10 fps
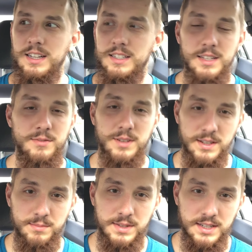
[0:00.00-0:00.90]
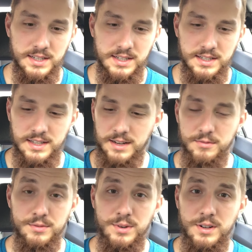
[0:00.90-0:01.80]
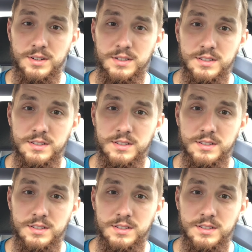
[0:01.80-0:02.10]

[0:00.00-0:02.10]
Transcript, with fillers: and say, Forgive me, and say, I was wrong.